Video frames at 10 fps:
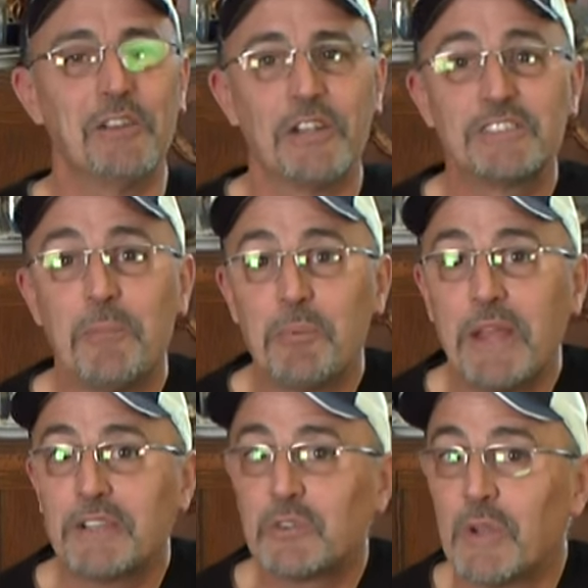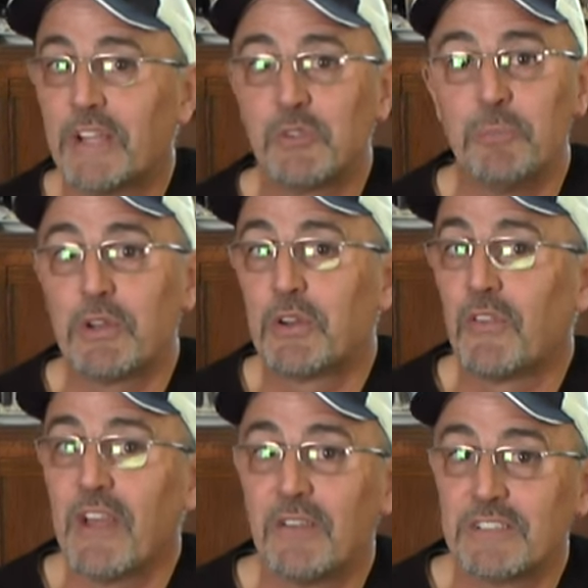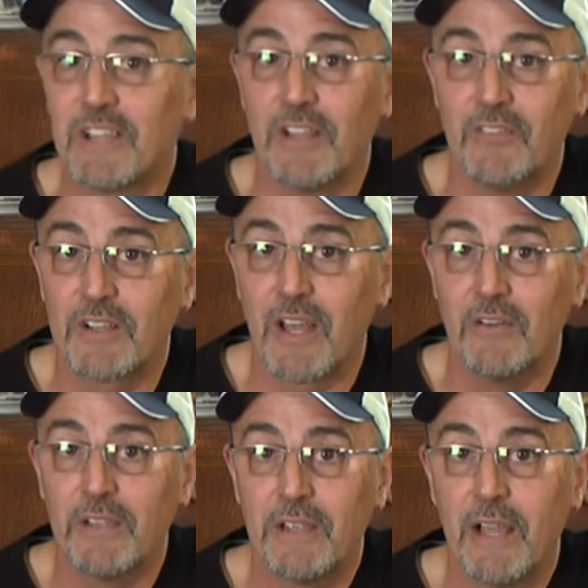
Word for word: are some players who like to put it on the other side of the clave.